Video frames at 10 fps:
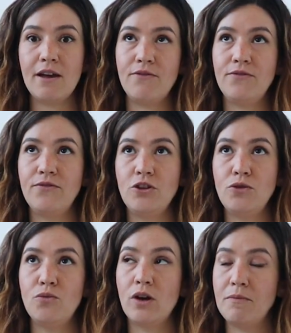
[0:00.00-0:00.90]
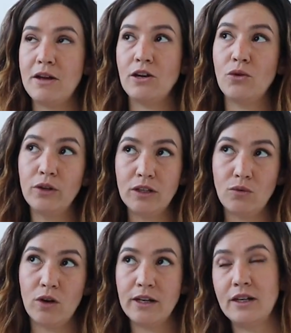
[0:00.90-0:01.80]
If you want to make a quilted
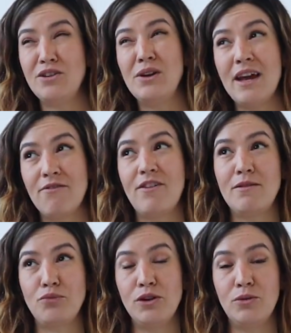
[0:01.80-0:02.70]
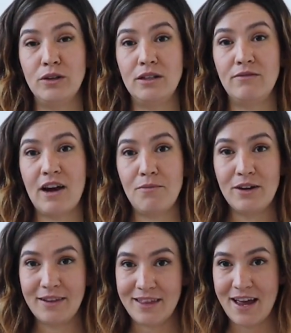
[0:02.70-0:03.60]
one and you can't find pre-quilted
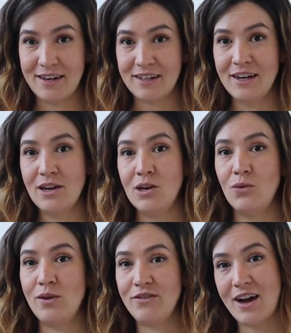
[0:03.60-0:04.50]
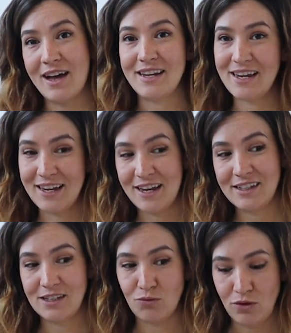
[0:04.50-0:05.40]
fabric, then we've got
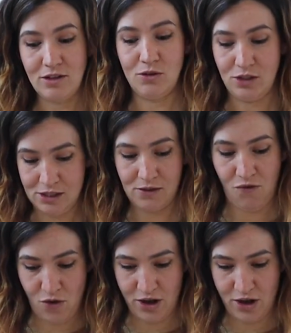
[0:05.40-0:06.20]
some resources for